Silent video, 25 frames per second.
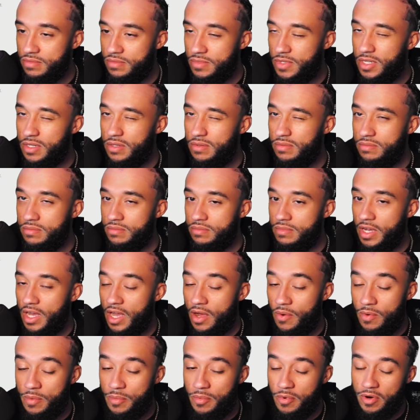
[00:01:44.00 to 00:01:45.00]
well i
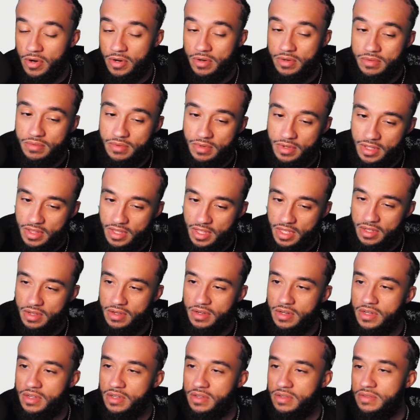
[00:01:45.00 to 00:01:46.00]
got one more
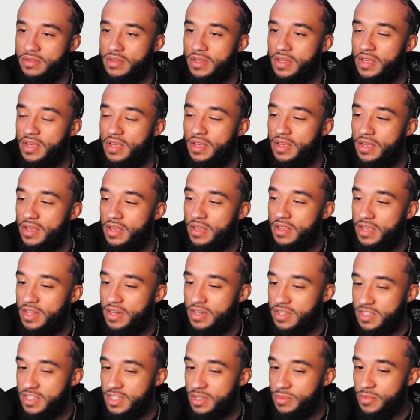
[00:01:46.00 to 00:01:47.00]
uh
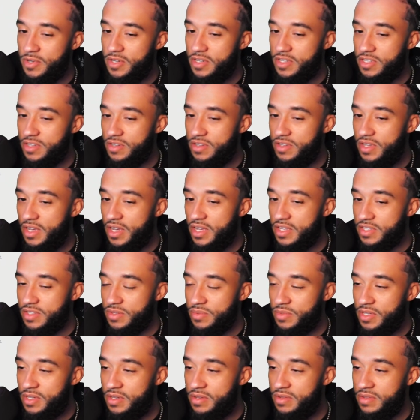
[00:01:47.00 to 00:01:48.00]
in december to show you guys as
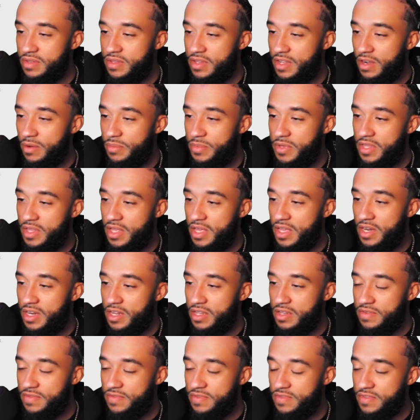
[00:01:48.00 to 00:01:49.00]
well that'll be the end
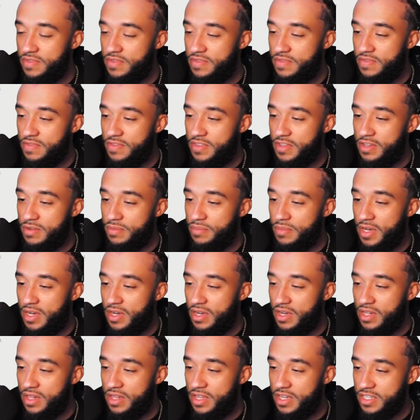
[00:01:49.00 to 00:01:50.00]
of, of my
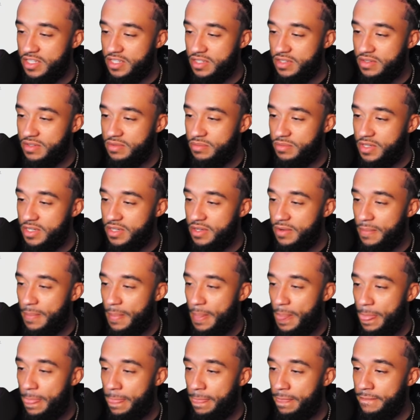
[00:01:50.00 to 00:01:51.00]
collection but
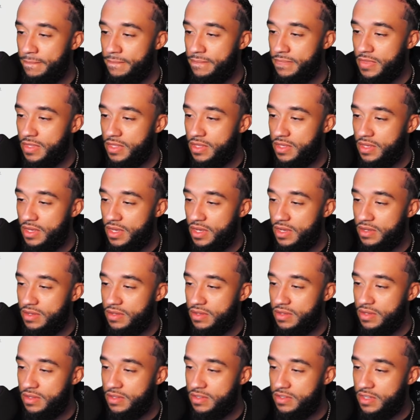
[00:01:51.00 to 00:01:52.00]
yeah
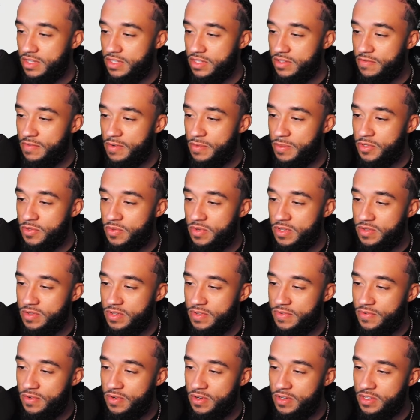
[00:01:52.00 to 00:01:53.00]
it's november
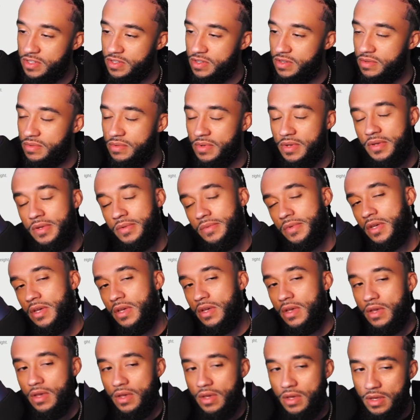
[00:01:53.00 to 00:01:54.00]
2024 so
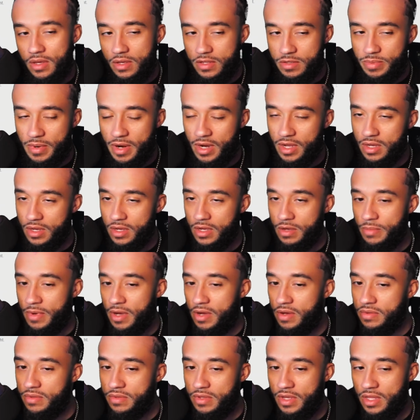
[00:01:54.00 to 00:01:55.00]
probably gonna come
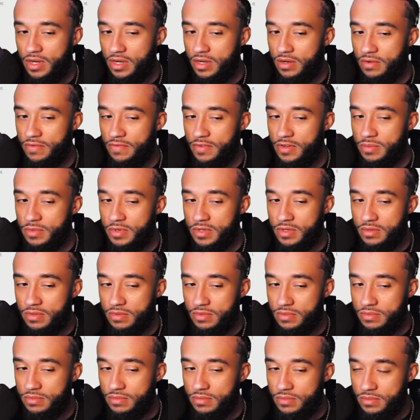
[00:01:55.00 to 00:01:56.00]
out end of
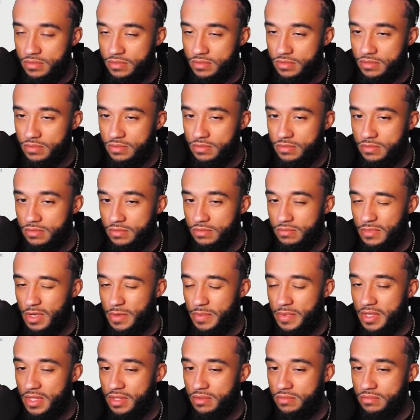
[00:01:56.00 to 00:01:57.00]
november
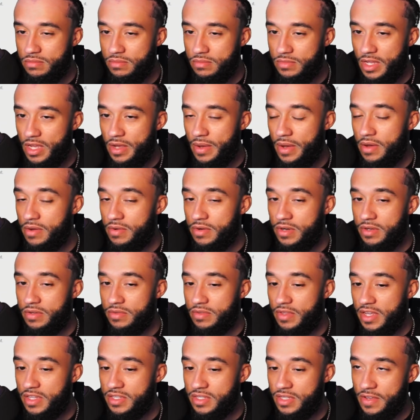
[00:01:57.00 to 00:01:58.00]
maybe I don't know.
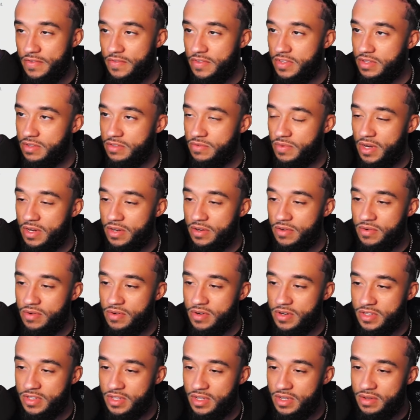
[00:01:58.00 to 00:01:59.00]
Thanksgiving is around the
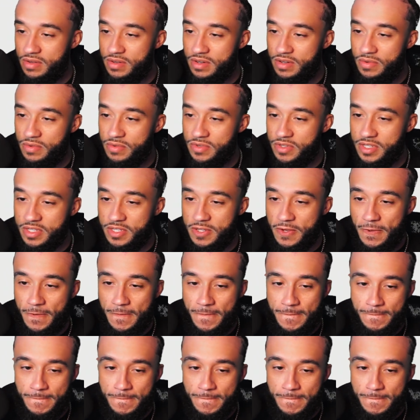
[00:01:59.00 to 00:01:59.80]
corner, so I don't know. We'll see.